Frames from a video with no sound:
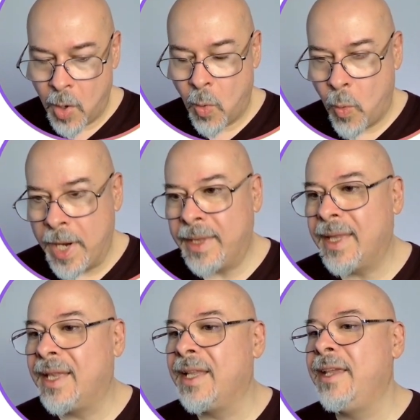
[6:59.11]
will
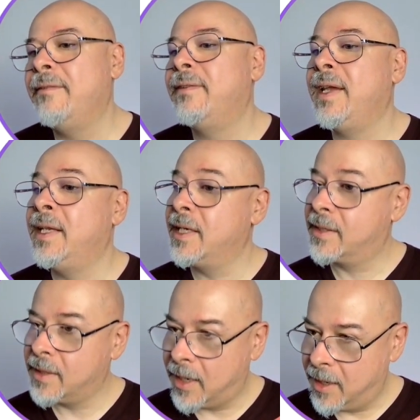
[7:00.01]
live in
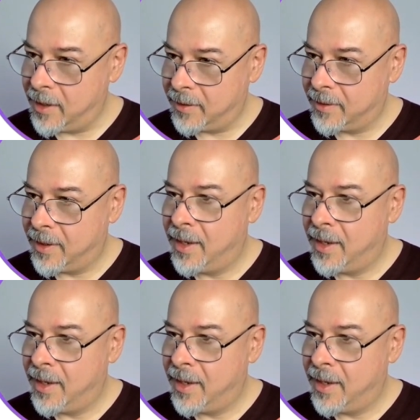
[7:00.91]
exile,